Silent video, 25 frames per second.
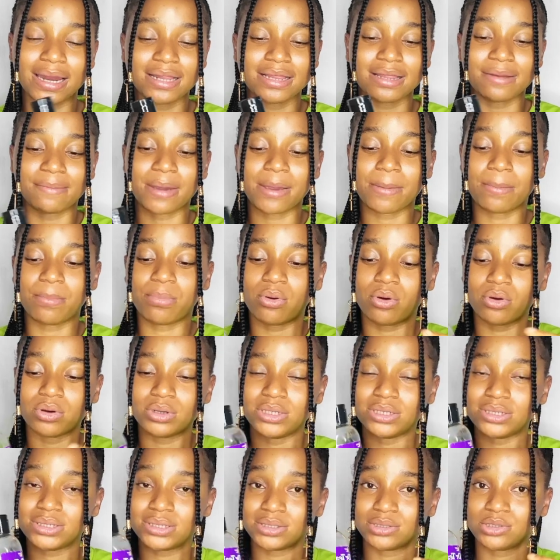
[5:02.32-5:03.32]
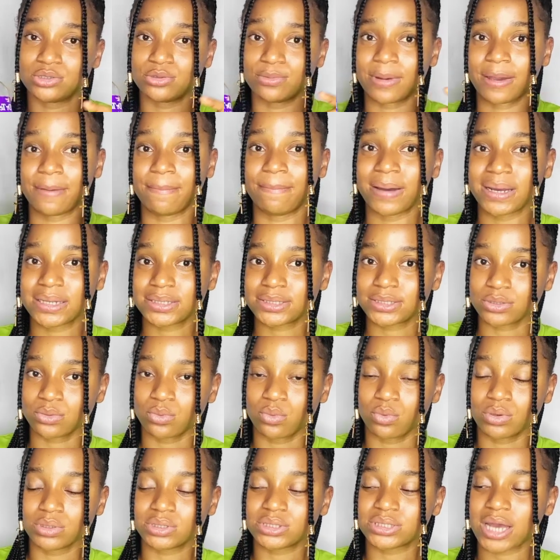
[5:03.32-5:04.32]
anytime I pour this into my
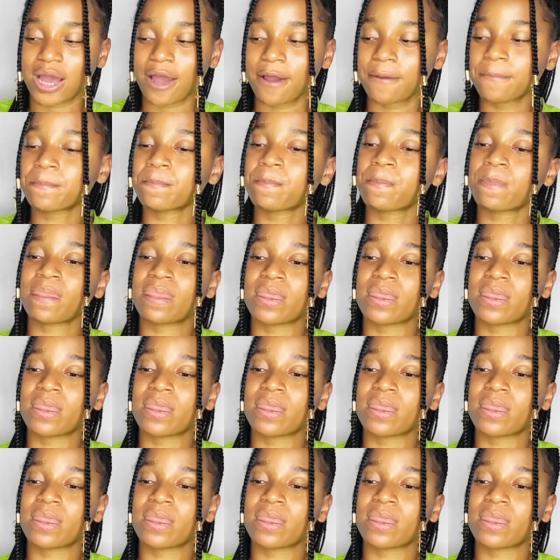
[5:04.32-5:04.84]
bathing water,